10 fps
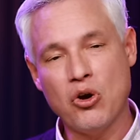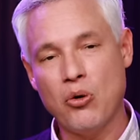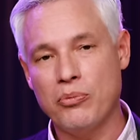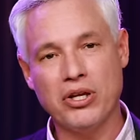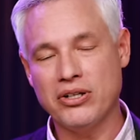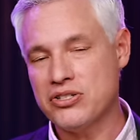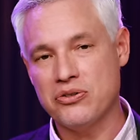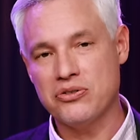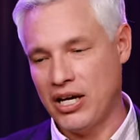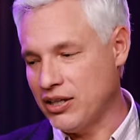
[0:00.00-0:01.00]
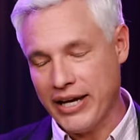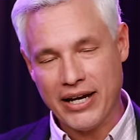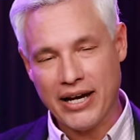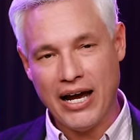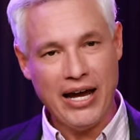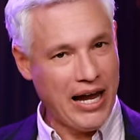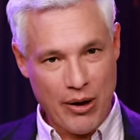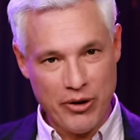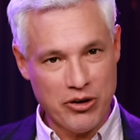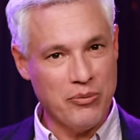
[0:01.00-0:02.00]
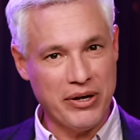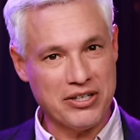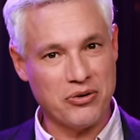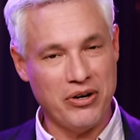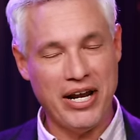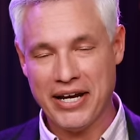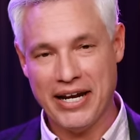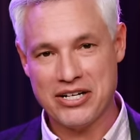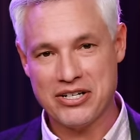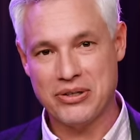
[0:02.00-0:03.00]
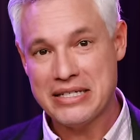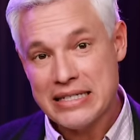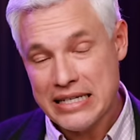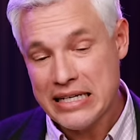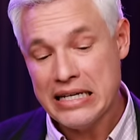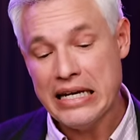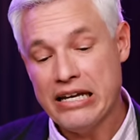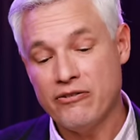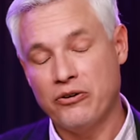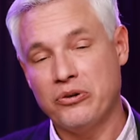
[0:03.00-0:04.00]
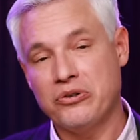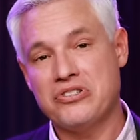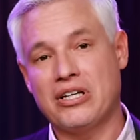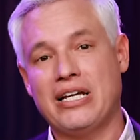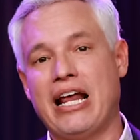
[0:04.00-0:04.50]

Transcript: The list goes on. Like, I, how about you make a screen I can actually see in full sunlight?